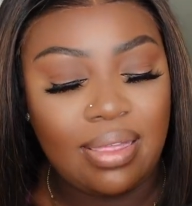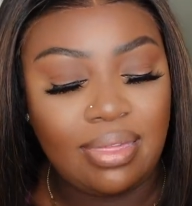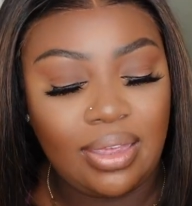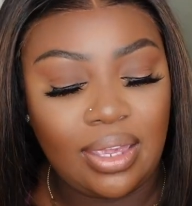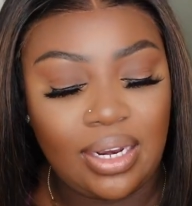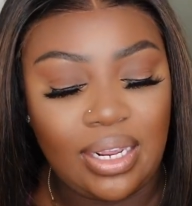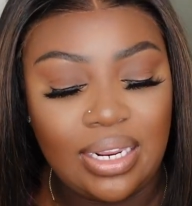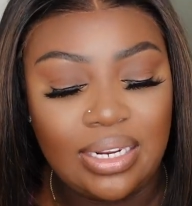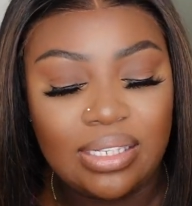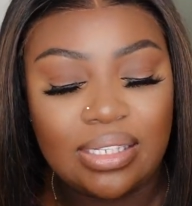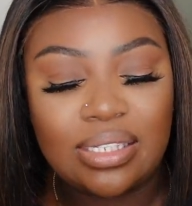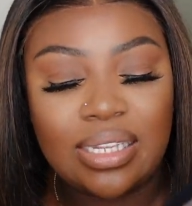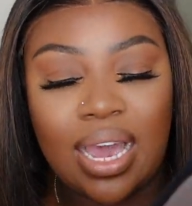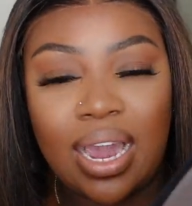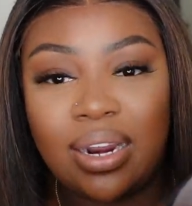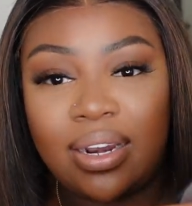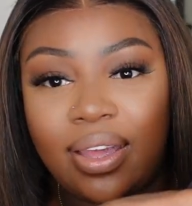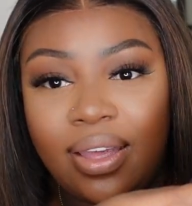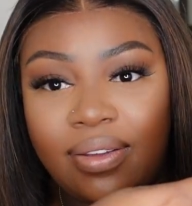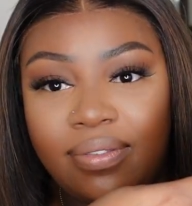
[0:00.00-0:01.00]
and then
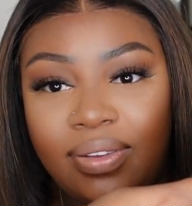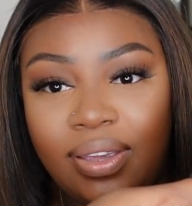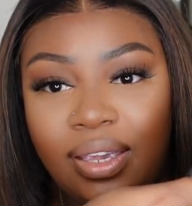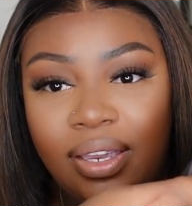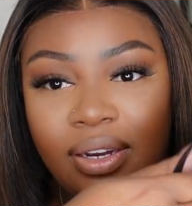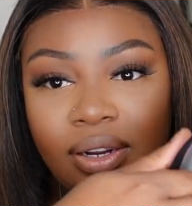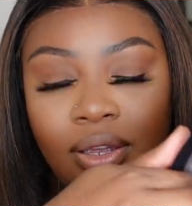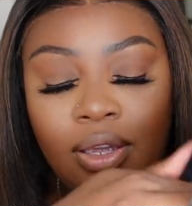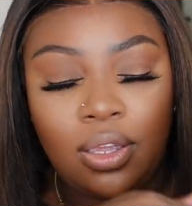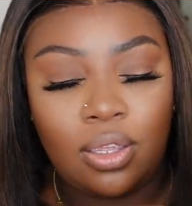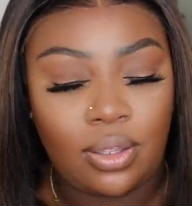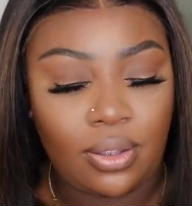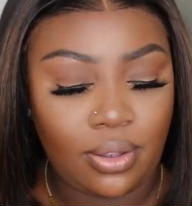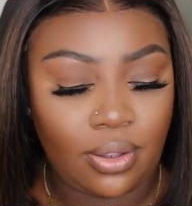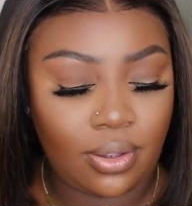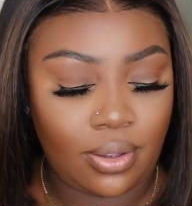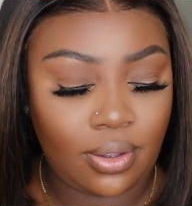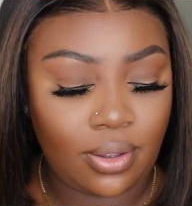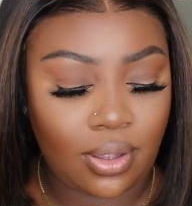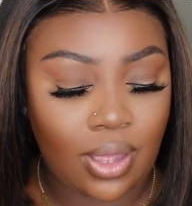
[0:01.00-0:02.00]
inside of it
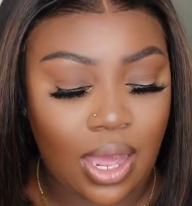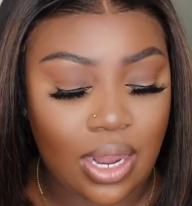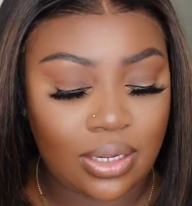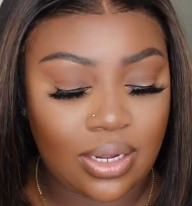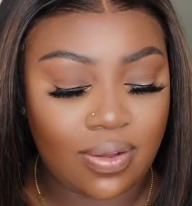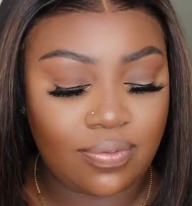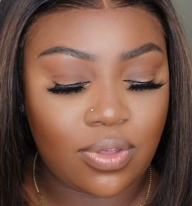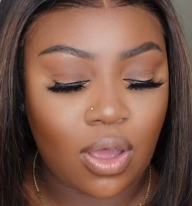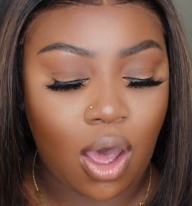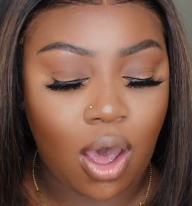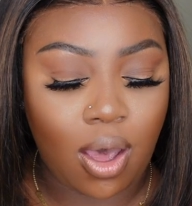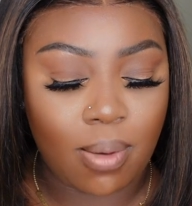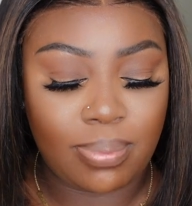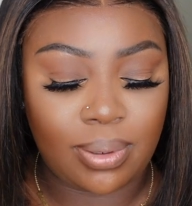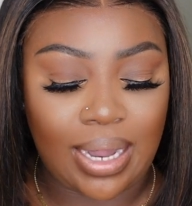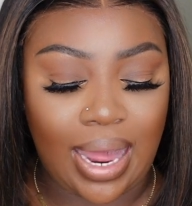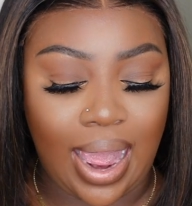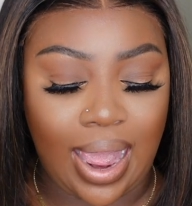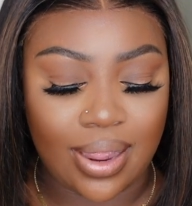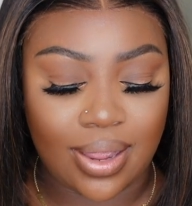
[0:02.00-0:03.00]
I love the all
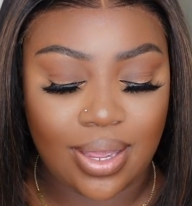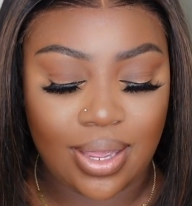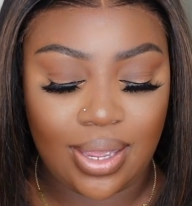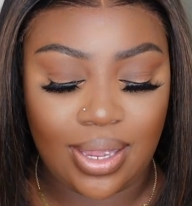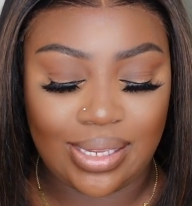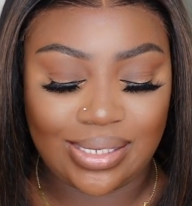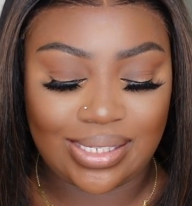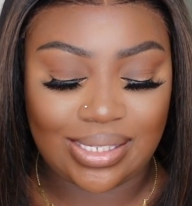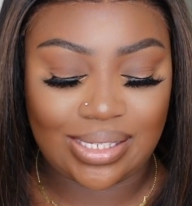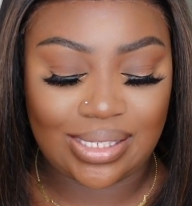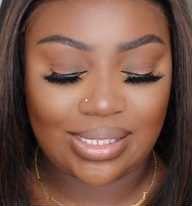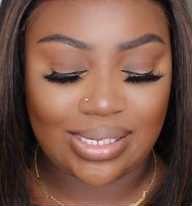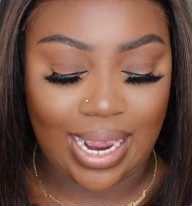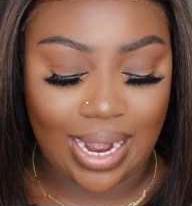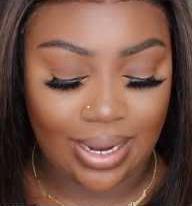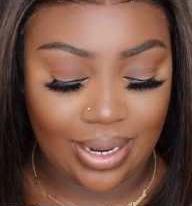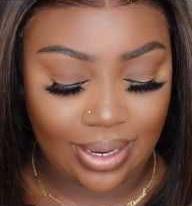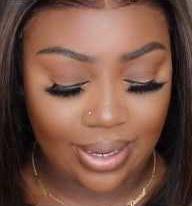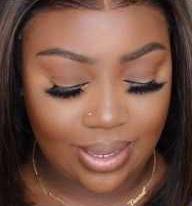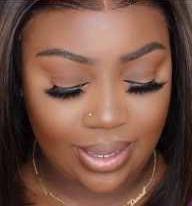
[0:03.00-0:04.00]
black
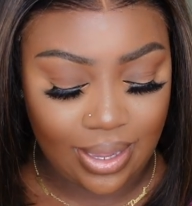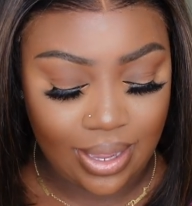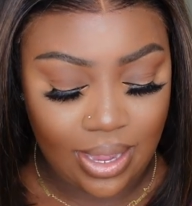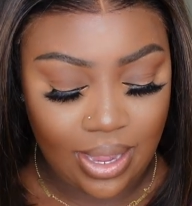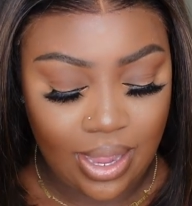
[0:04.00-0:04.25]
aesthetic